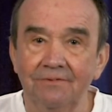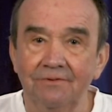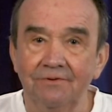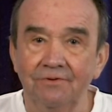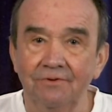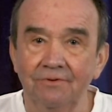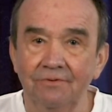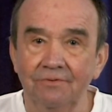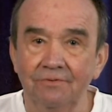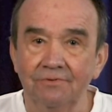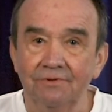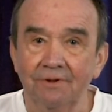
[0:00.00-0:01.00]
to
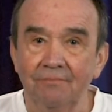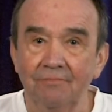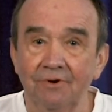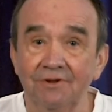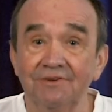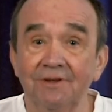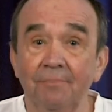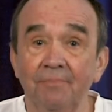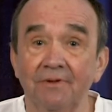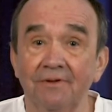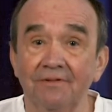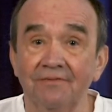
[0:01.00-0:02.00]
some
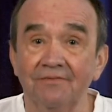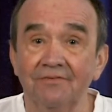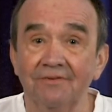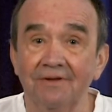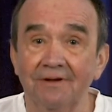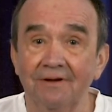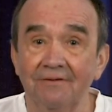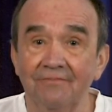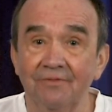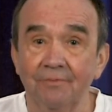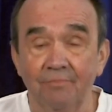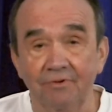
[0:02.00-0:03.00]
recipients
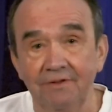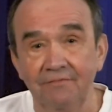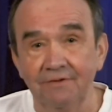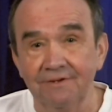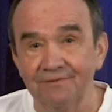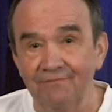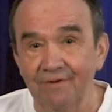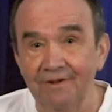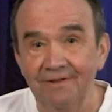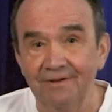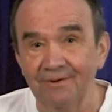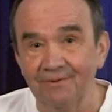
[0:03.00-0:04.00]
of the previous
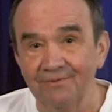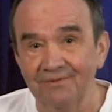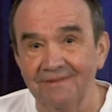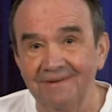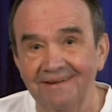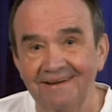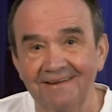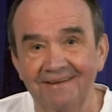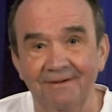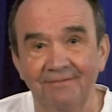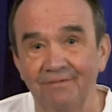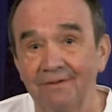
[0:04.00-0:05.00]
videos that I
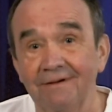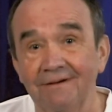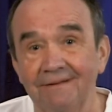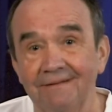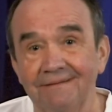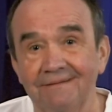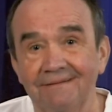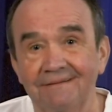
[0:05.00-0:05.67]
have done,